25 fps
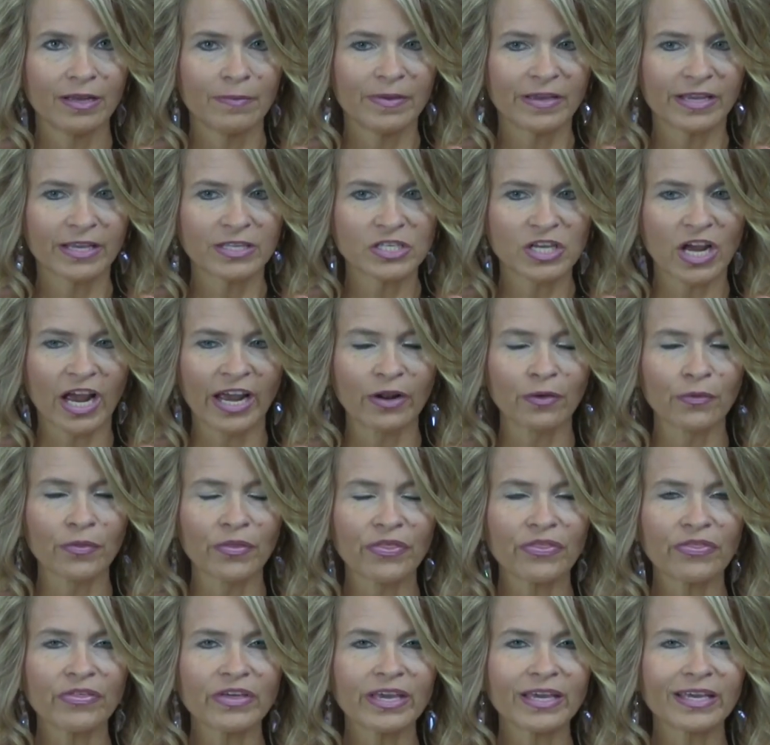because I
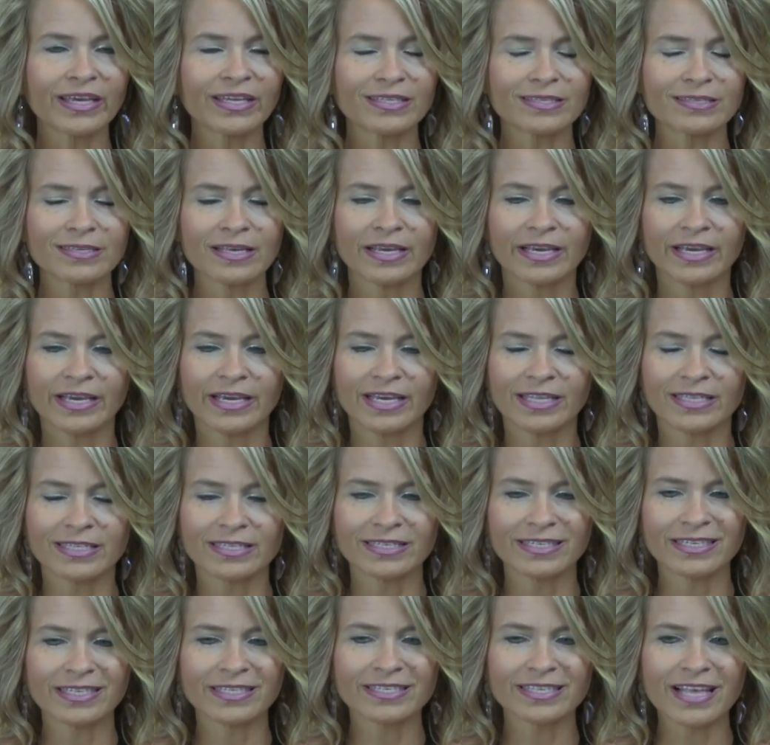don't think it's
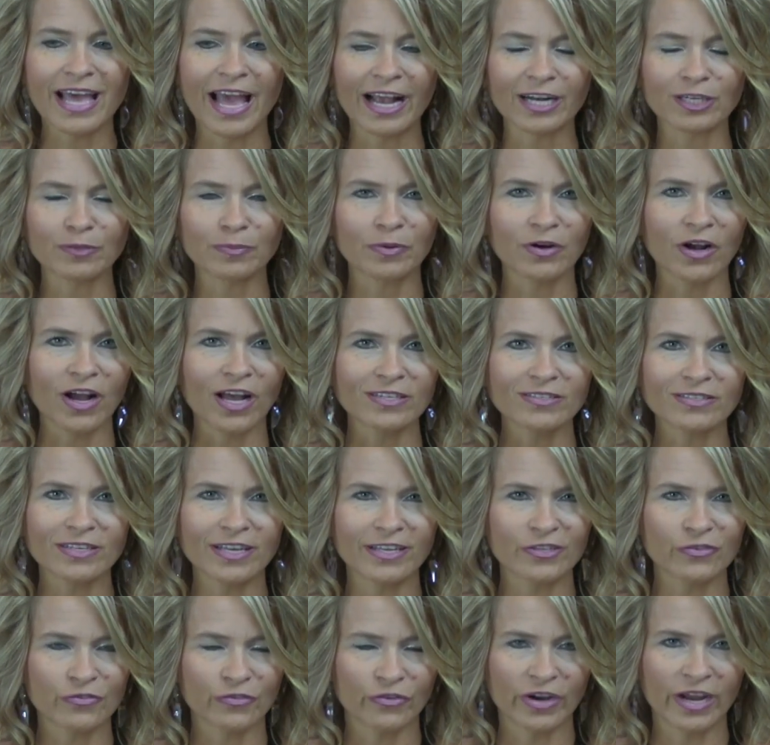an exact
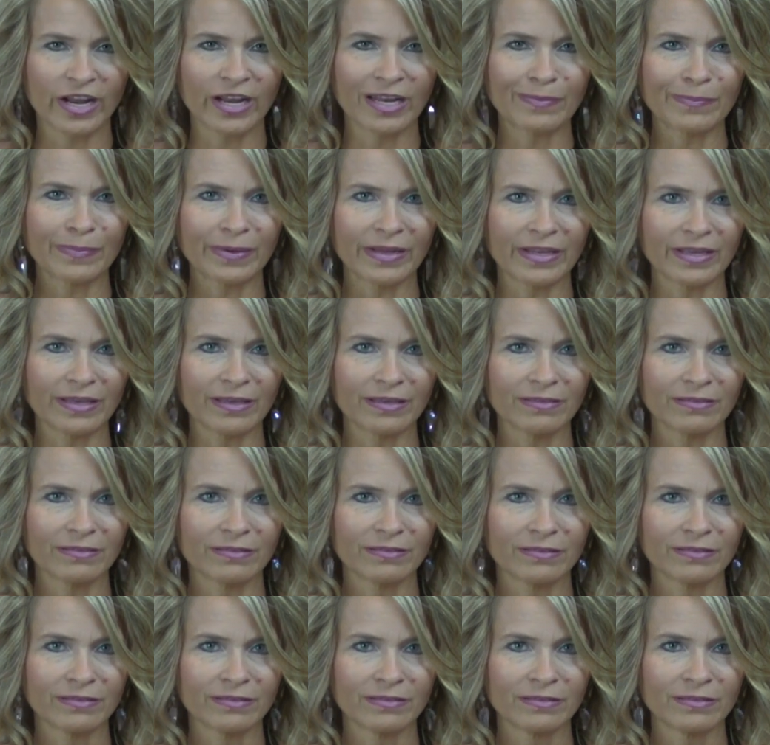process for anybody.
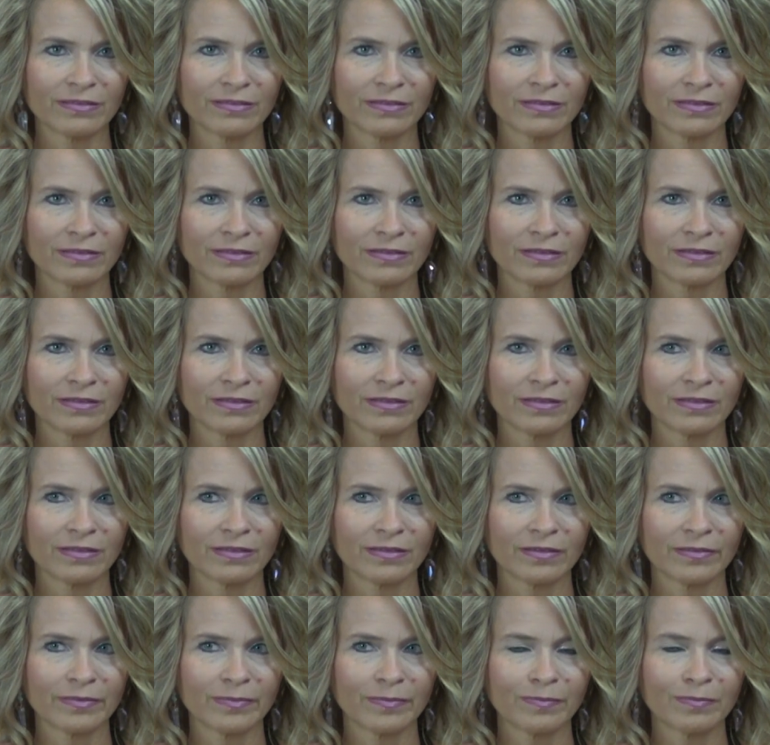
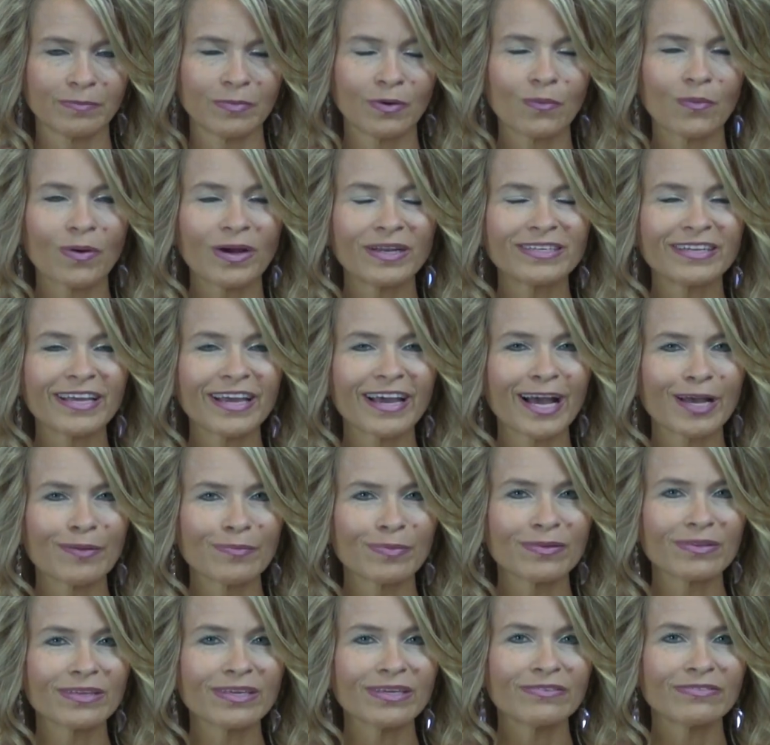But one day I
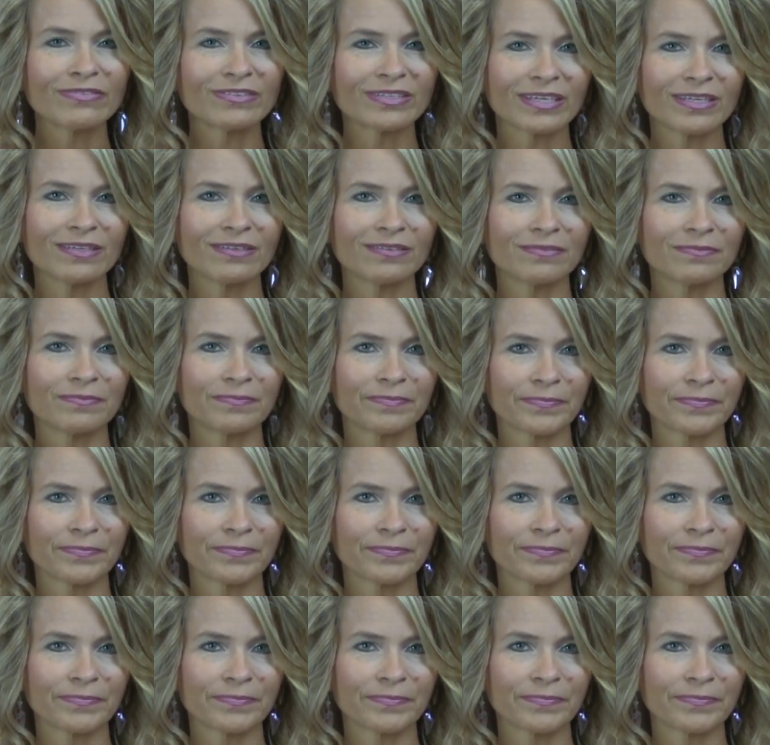believed it.